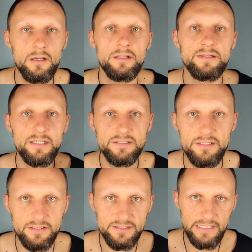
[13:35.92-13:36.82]
this
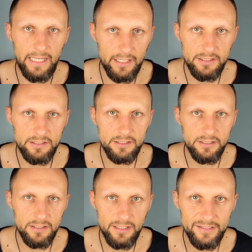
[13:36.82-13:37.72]
state
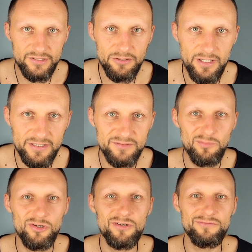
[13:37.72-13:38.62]
attracts
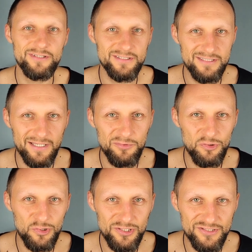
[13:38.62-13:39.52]
more of the same
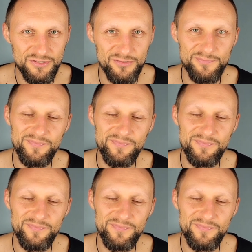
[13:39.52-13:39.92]
towards you.